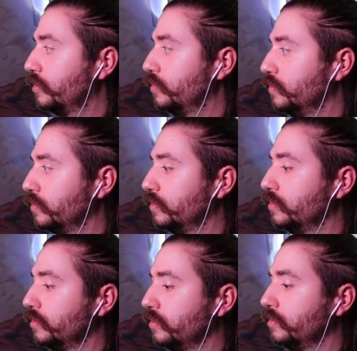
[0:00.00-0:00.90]

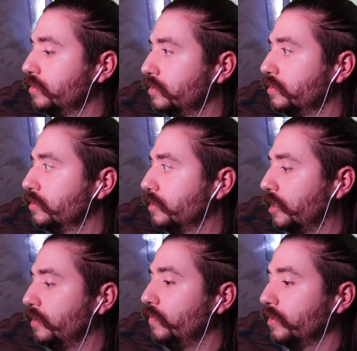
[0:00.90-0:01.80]
Cool.
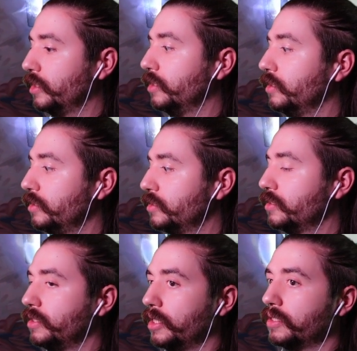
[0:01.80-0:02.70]
I will kill it
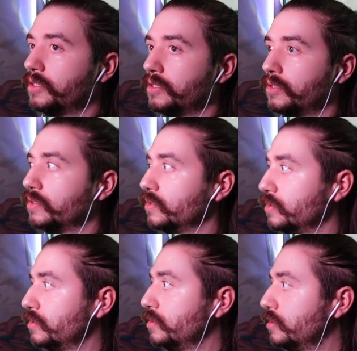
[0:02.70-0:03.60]
next
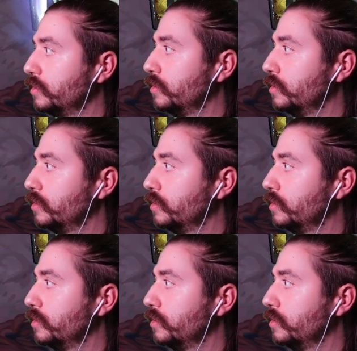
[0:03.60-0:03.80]
turn.